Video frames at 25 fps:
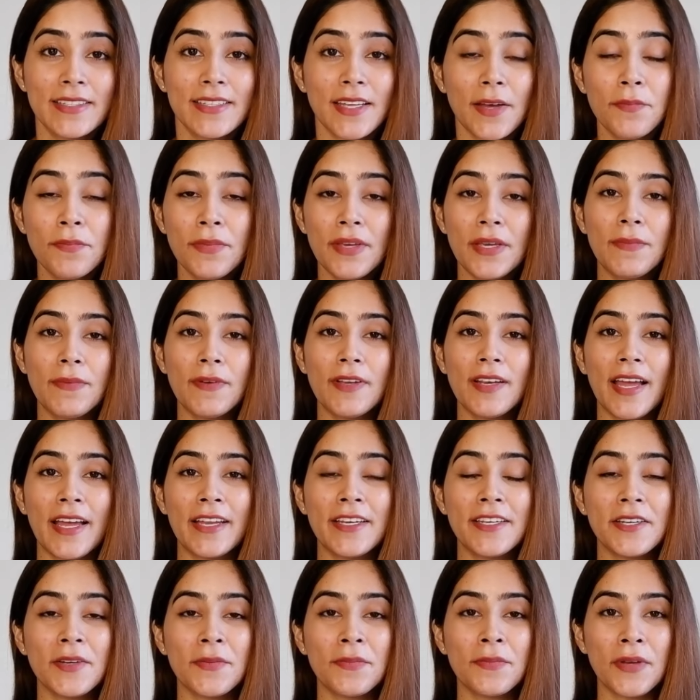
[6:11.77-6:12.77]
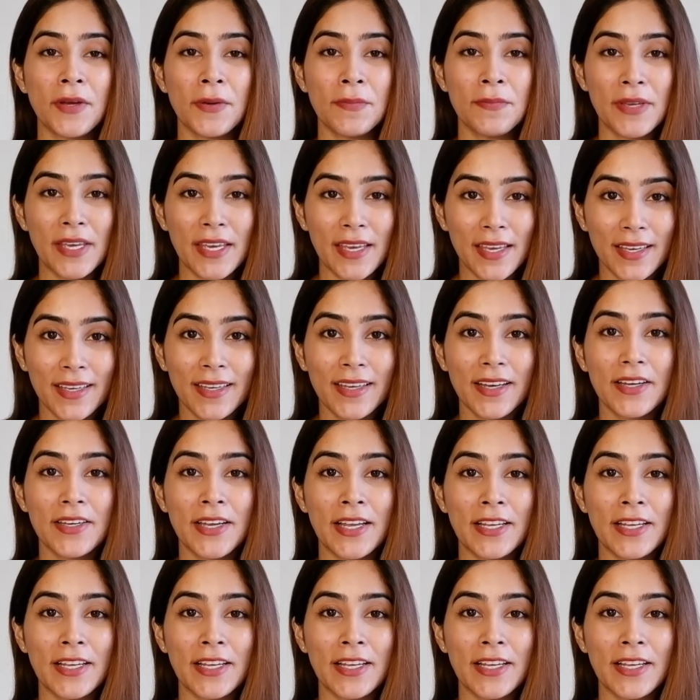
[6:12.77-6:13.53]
Some people end up being